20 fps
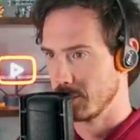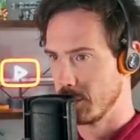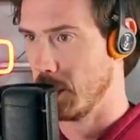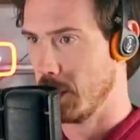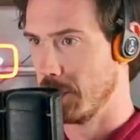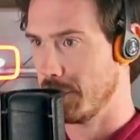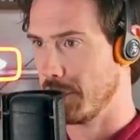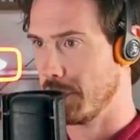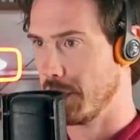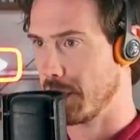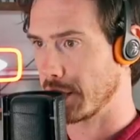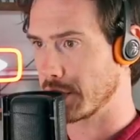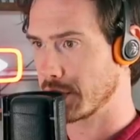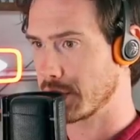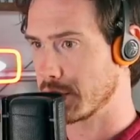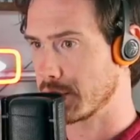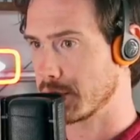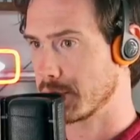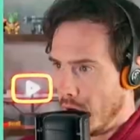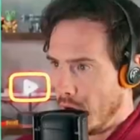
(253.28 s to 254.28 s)

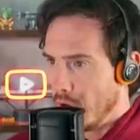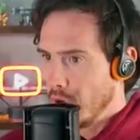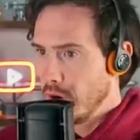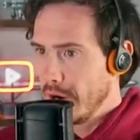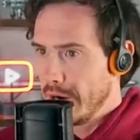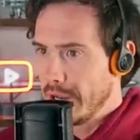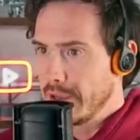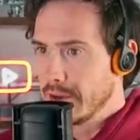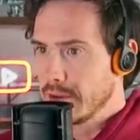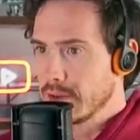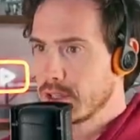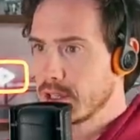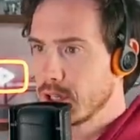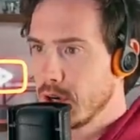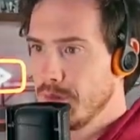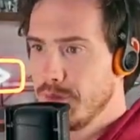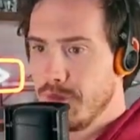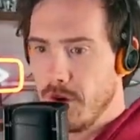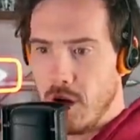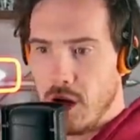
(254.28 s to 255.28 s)
Perfect. All right.
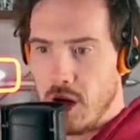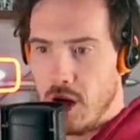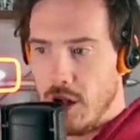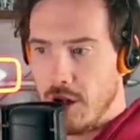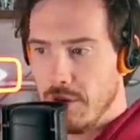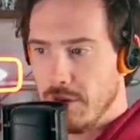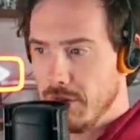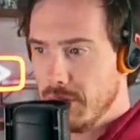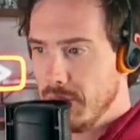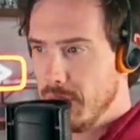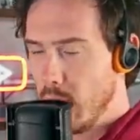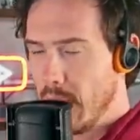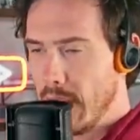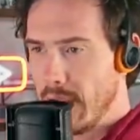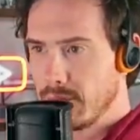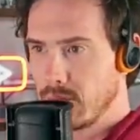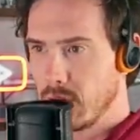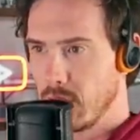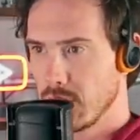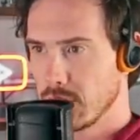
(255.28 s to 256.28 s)
So far, I
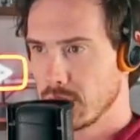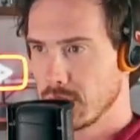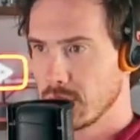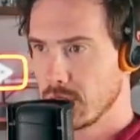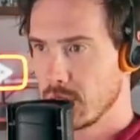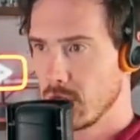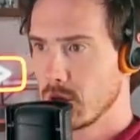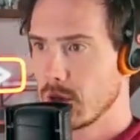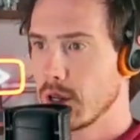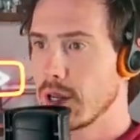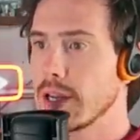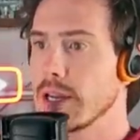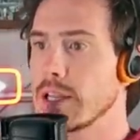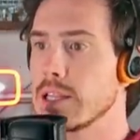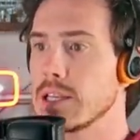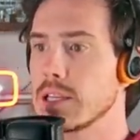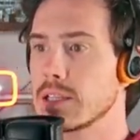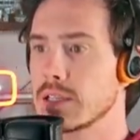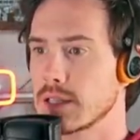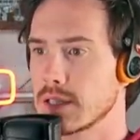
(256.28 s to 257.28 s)
have lasted longer
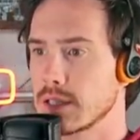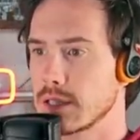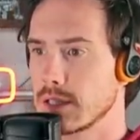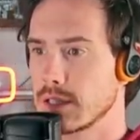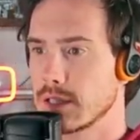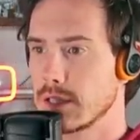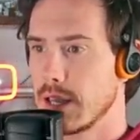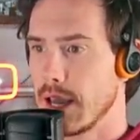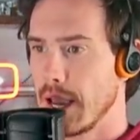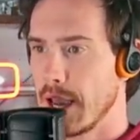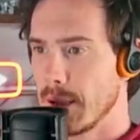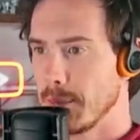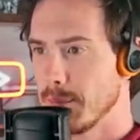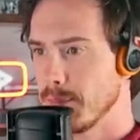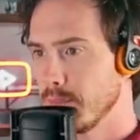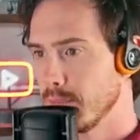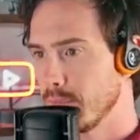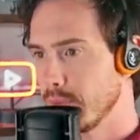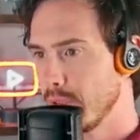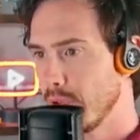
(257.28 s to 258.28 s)
in this
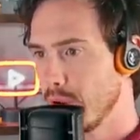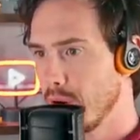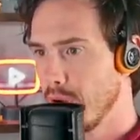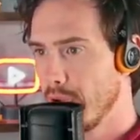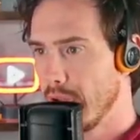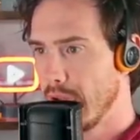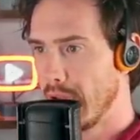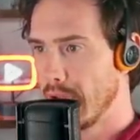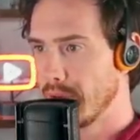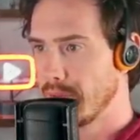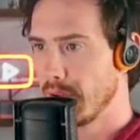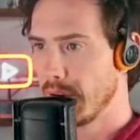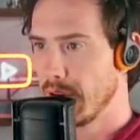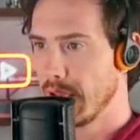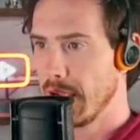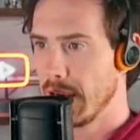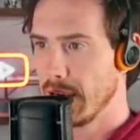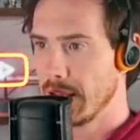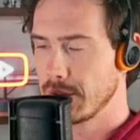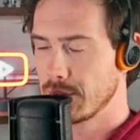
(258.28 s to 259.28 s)
game than I have in
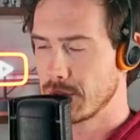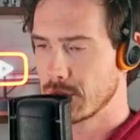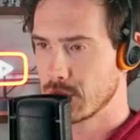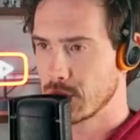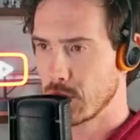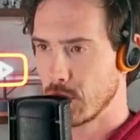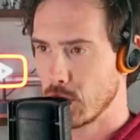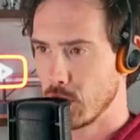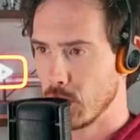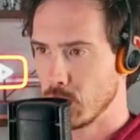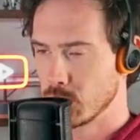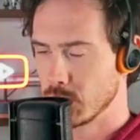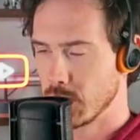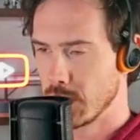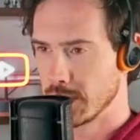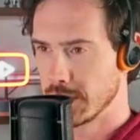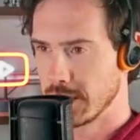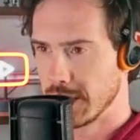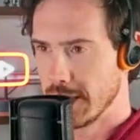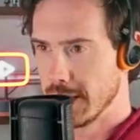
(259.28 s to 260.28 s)
any of the solos
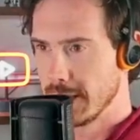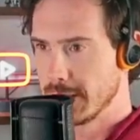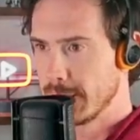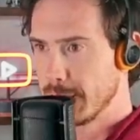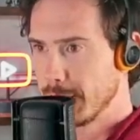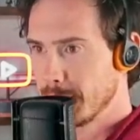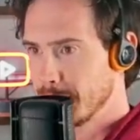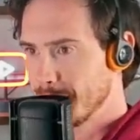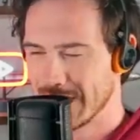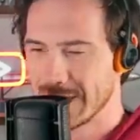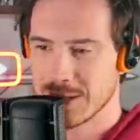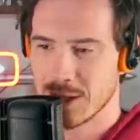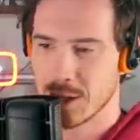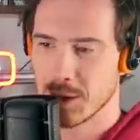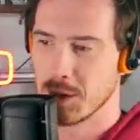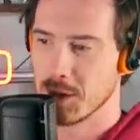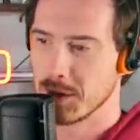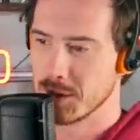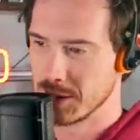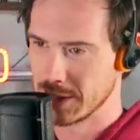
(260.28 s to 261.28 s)
I did.
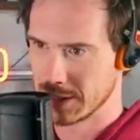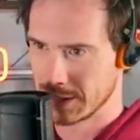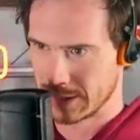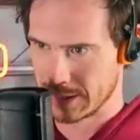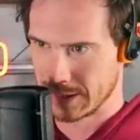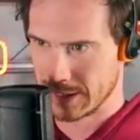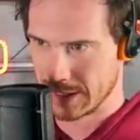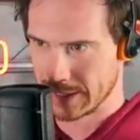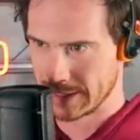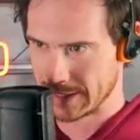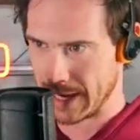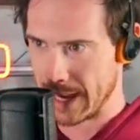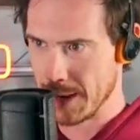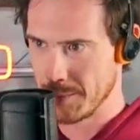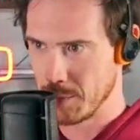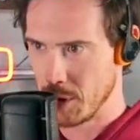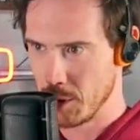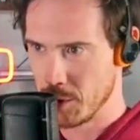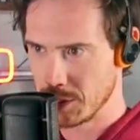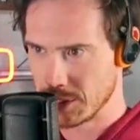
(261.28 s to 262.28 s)
Listen, this
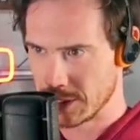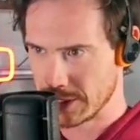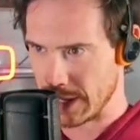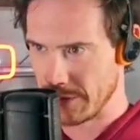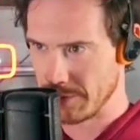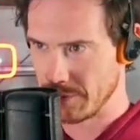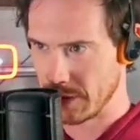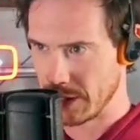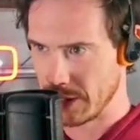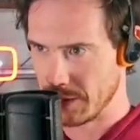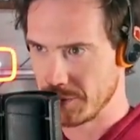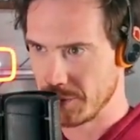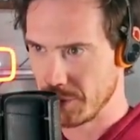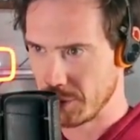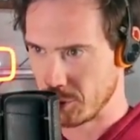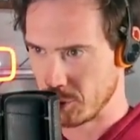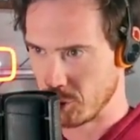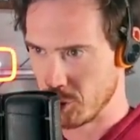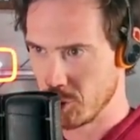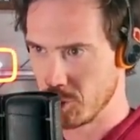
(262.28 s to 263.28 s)
game mode is definitely for
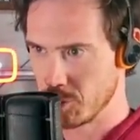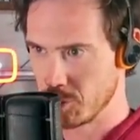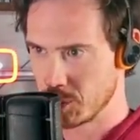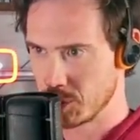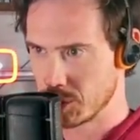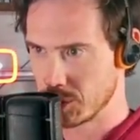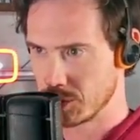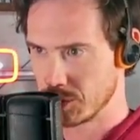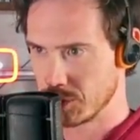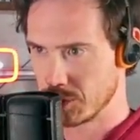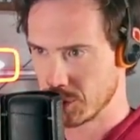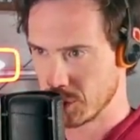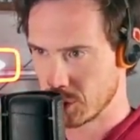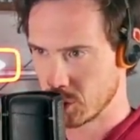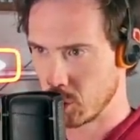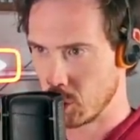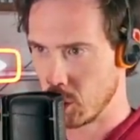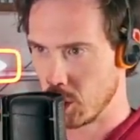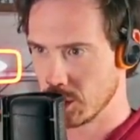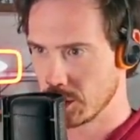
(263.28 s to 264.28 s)
groups, for
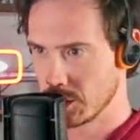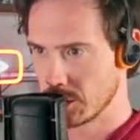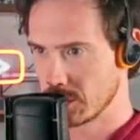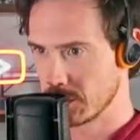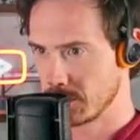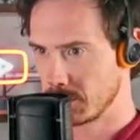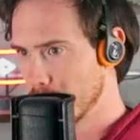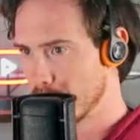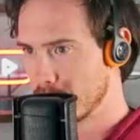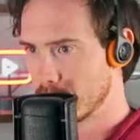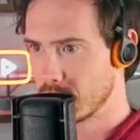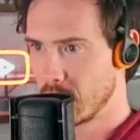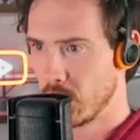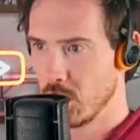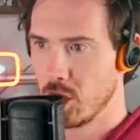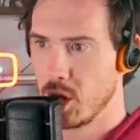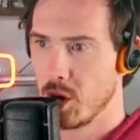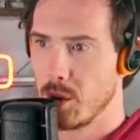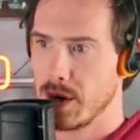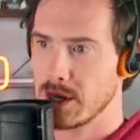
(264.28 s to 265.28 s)
squads. The
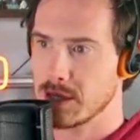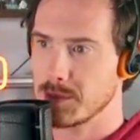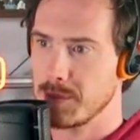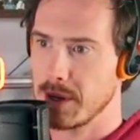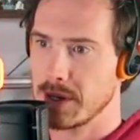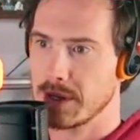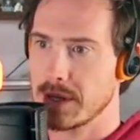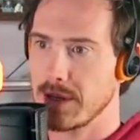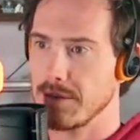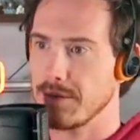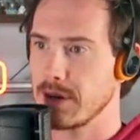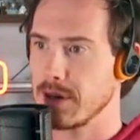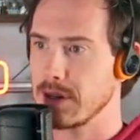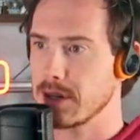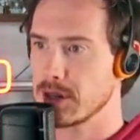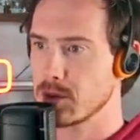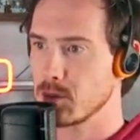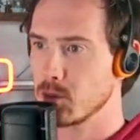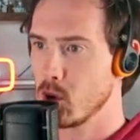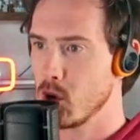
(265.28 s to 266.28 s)
solo aspect definitely
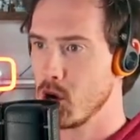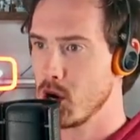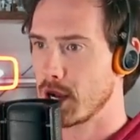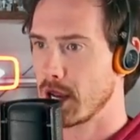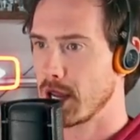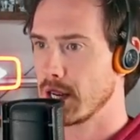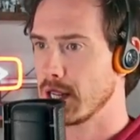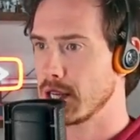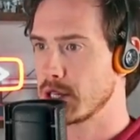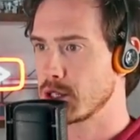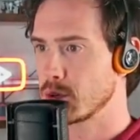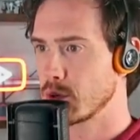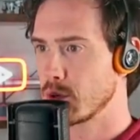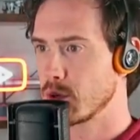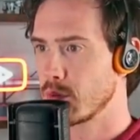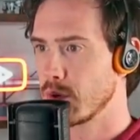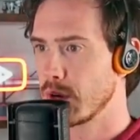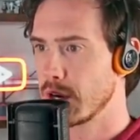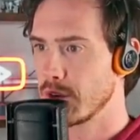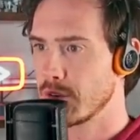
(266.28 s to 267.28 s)
doesn't work unless you're
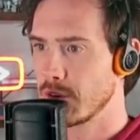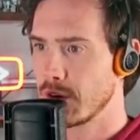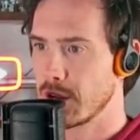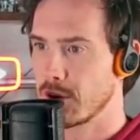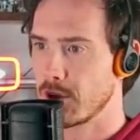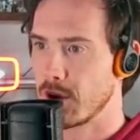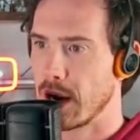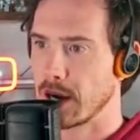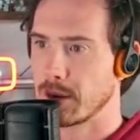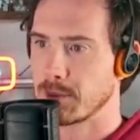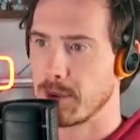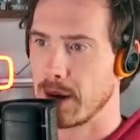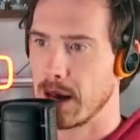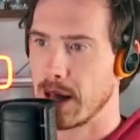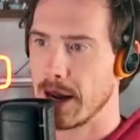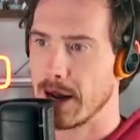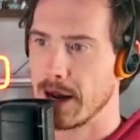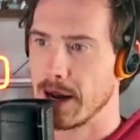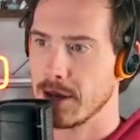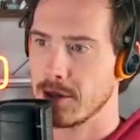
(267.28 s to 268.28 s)
a really, really crack
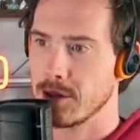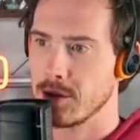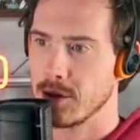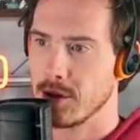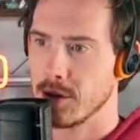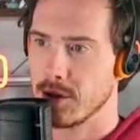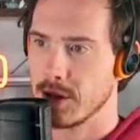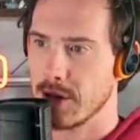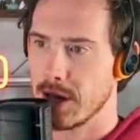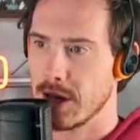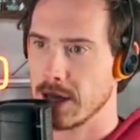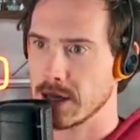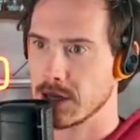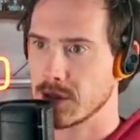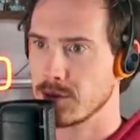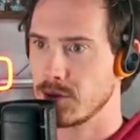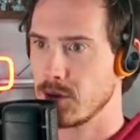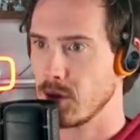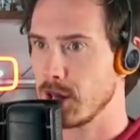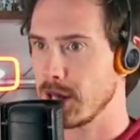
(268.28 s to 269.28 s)
player that
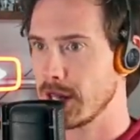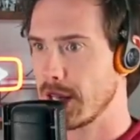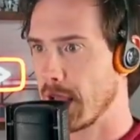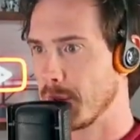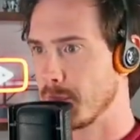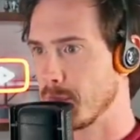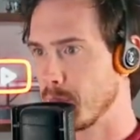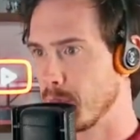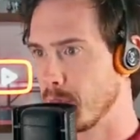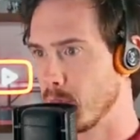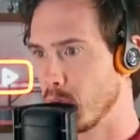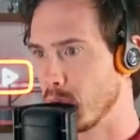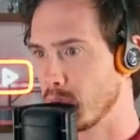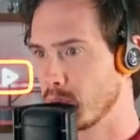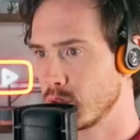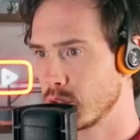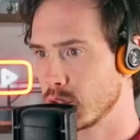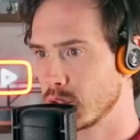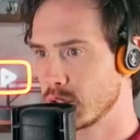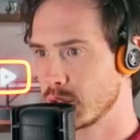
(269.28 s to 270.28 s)
is fully capable
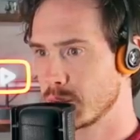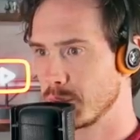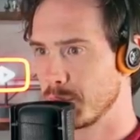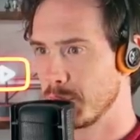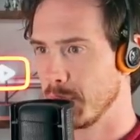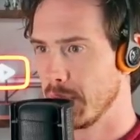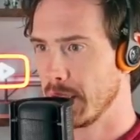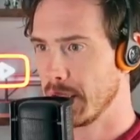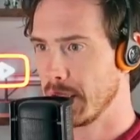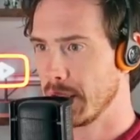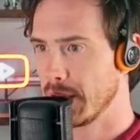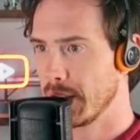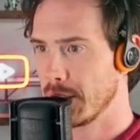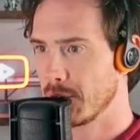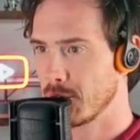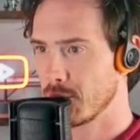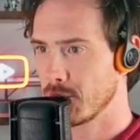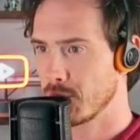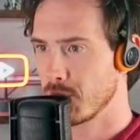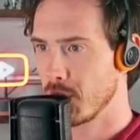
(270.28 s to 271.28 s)
of just being in
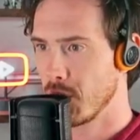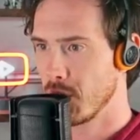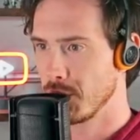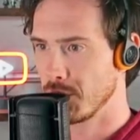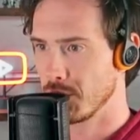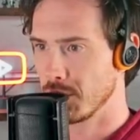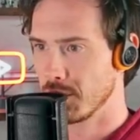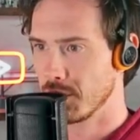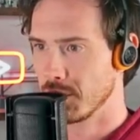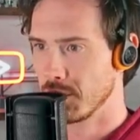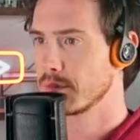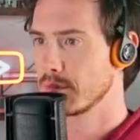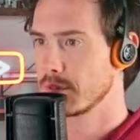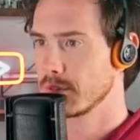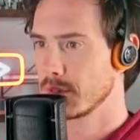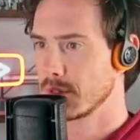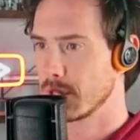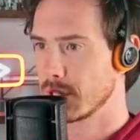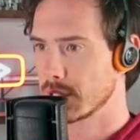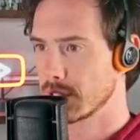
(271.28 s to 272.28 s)
here on your own.
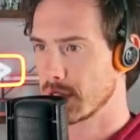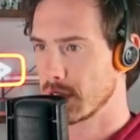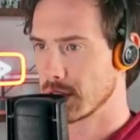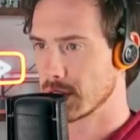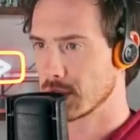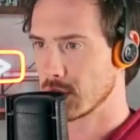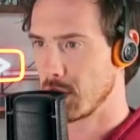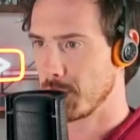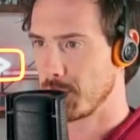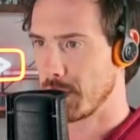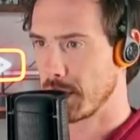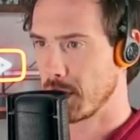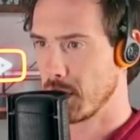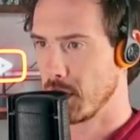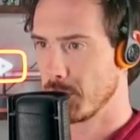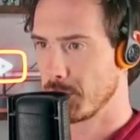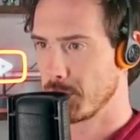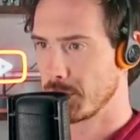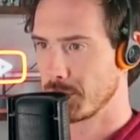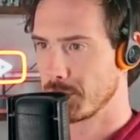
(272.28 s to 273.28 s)
Let's get this guy back
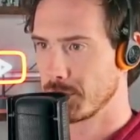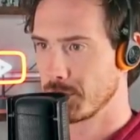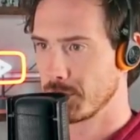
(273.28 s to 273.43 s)
up.